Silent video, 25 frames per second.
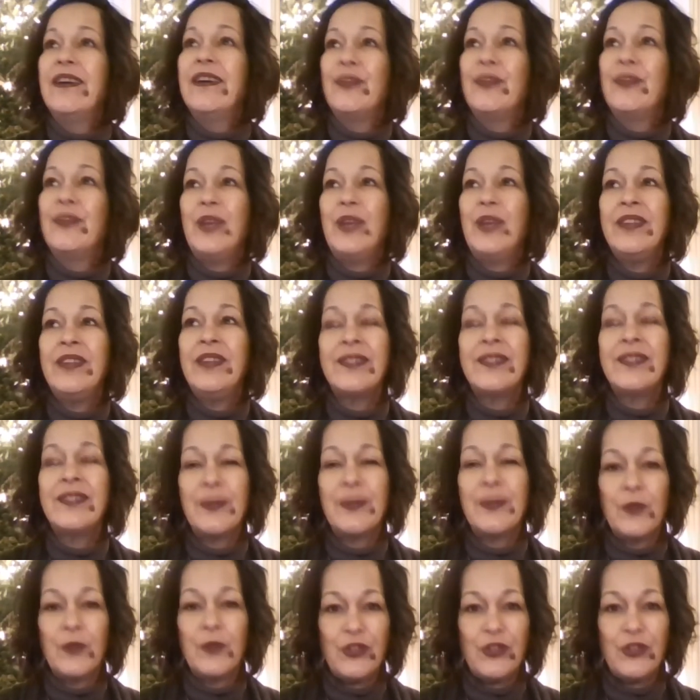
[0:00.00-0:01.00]
In
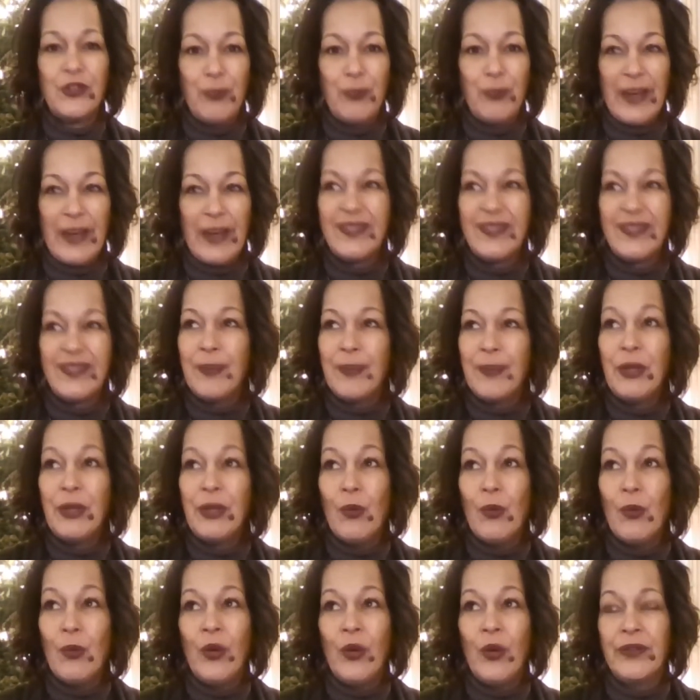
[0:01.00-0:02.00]
some respects, something
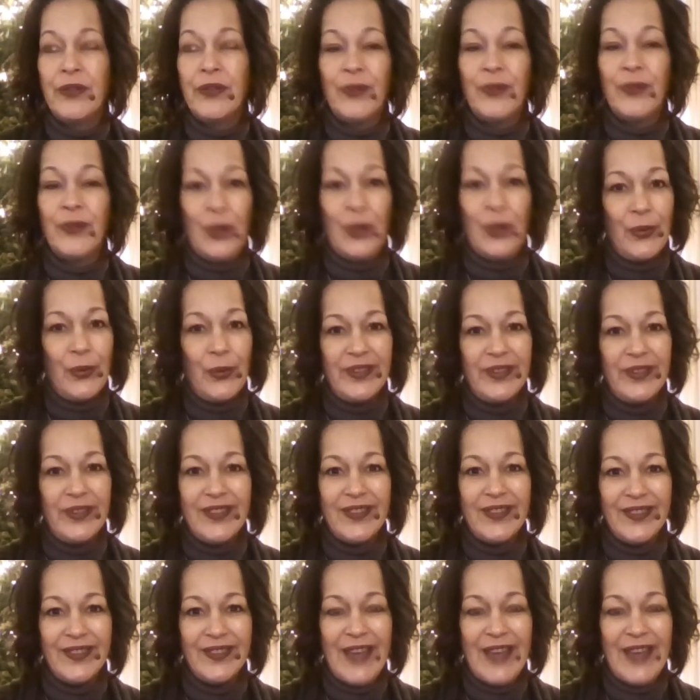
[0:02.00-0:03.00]
wonderful always
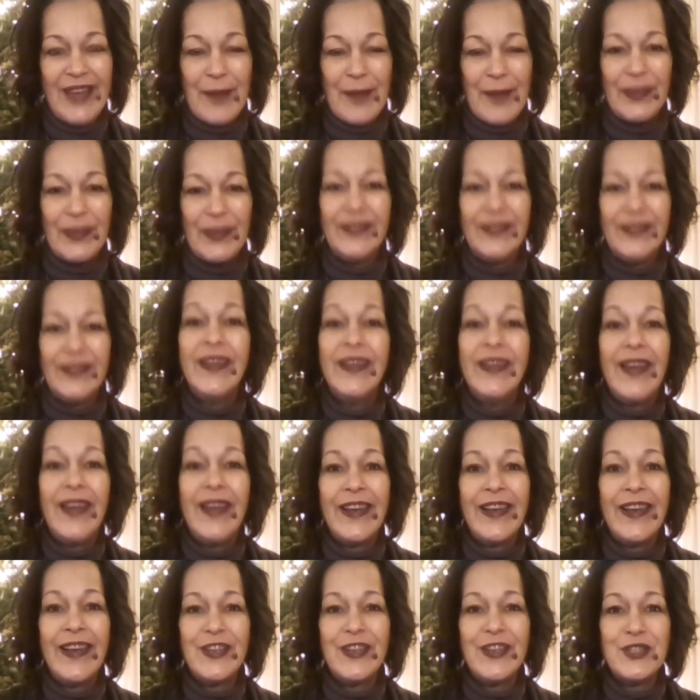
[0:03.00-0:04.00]
does happen and
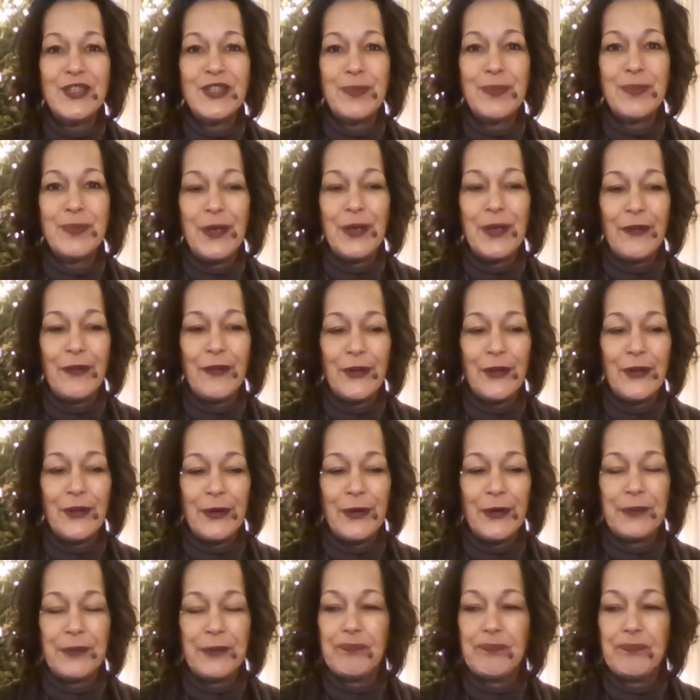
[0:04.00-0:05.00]
catches me off
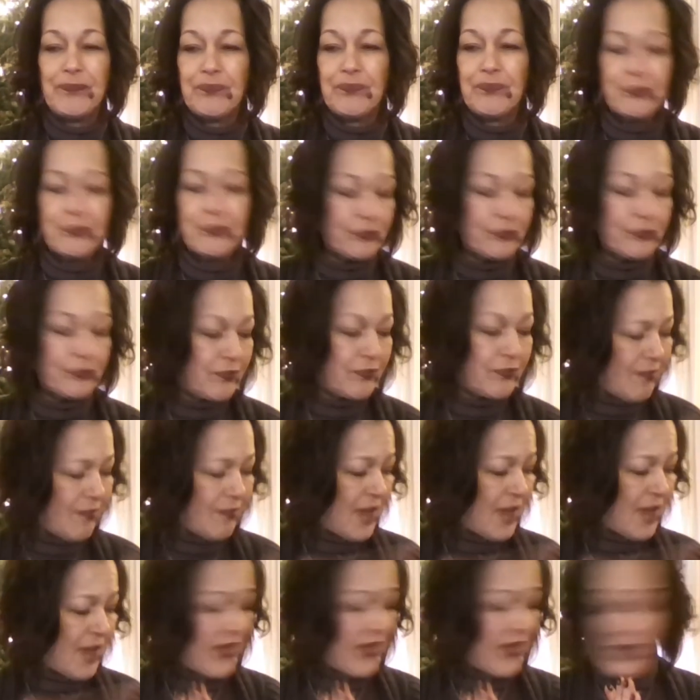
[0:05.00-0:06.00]
guard.
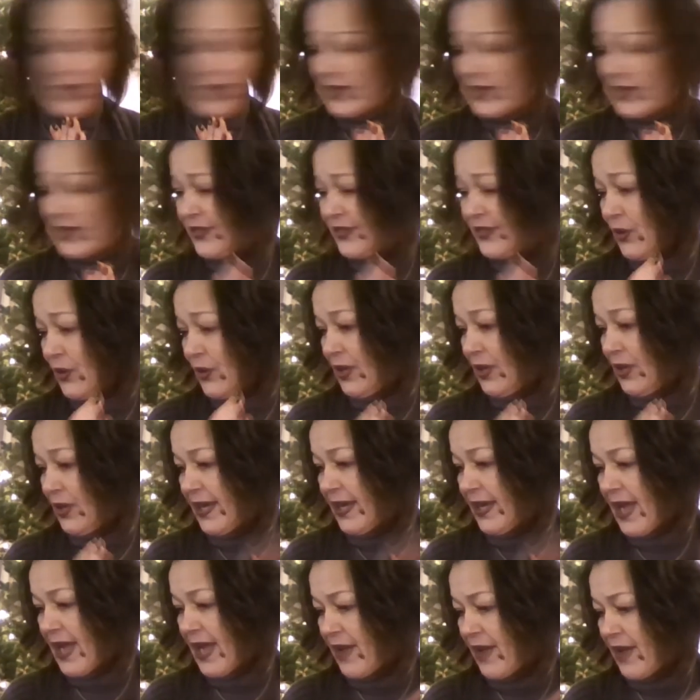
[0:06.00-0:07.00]
I think that's all I
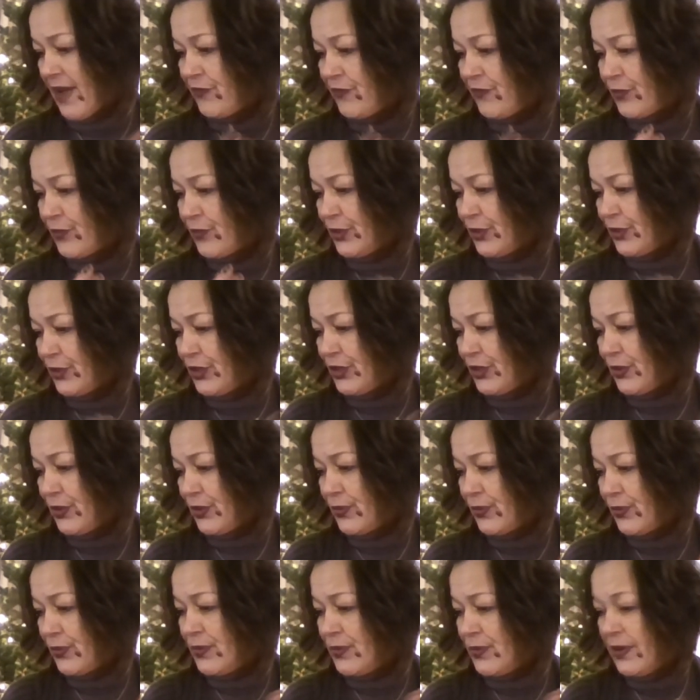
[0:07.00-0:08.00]
have for
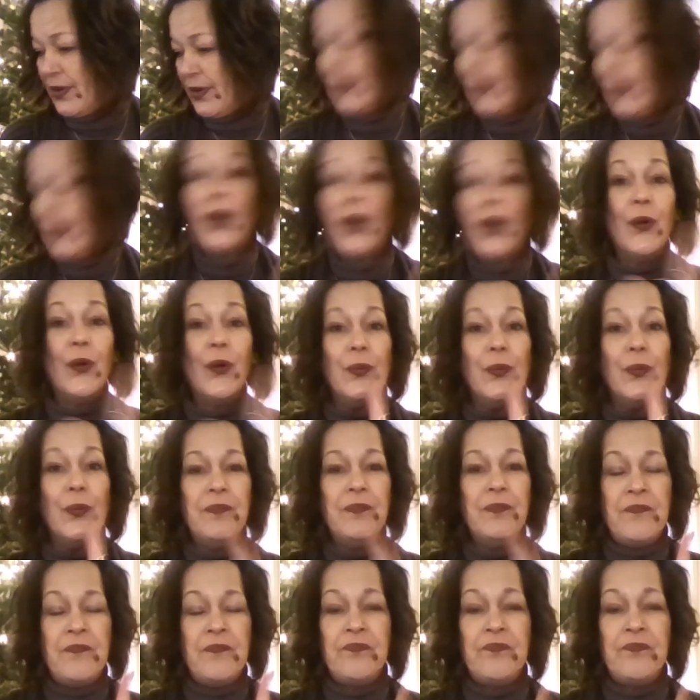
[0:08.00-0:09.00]
you. Oh,
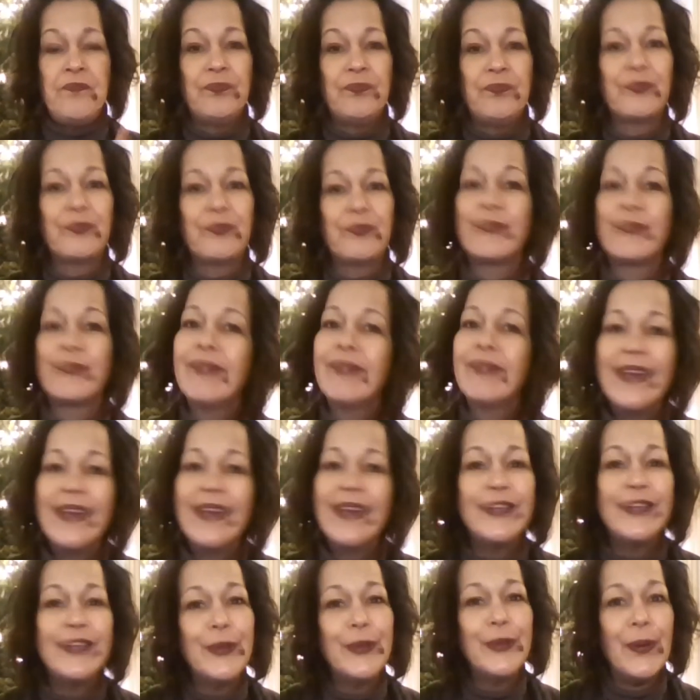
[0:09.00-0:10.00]

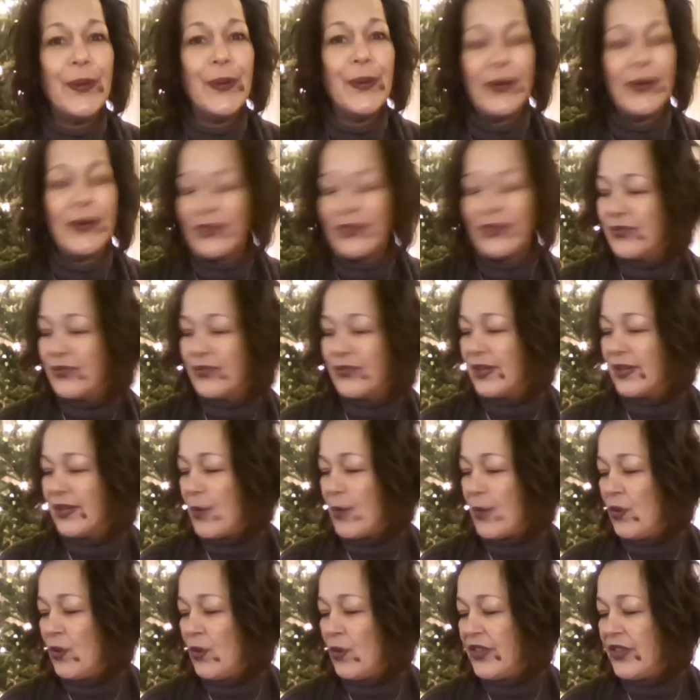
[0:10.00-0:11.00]
you know I always forget
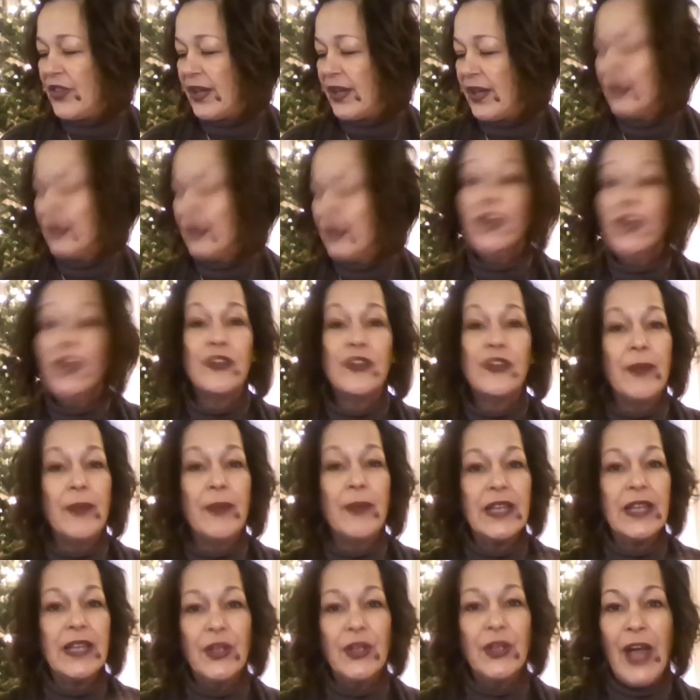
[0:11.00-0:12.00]
one thing. So my
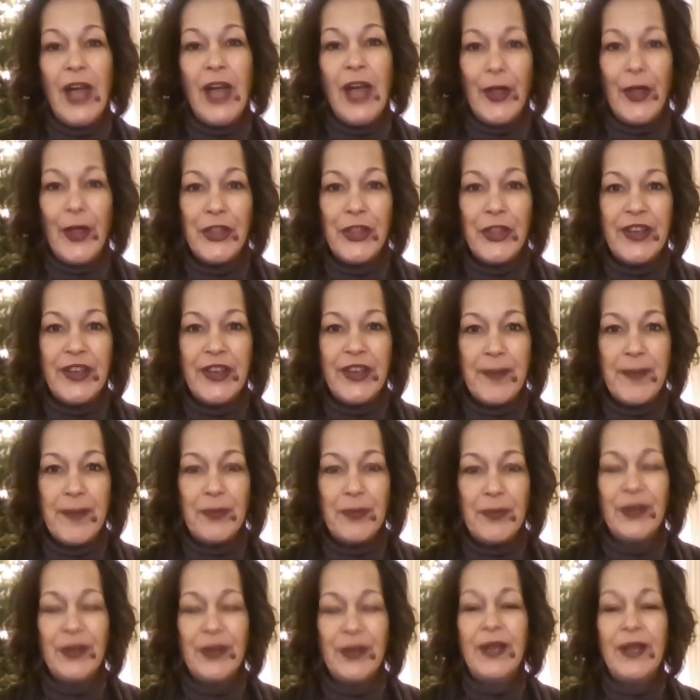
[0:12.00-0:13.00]
little health tip,
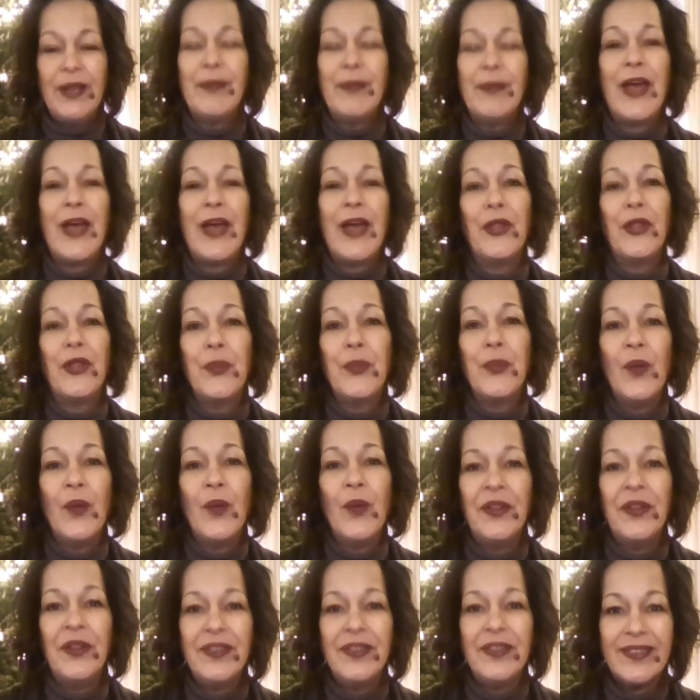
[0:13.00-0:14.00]
my health and
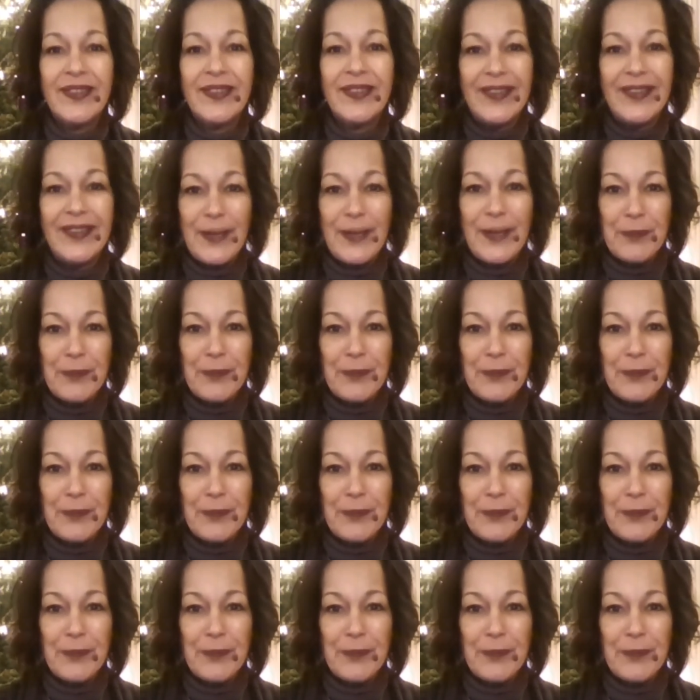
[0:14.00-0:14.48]
wellness tip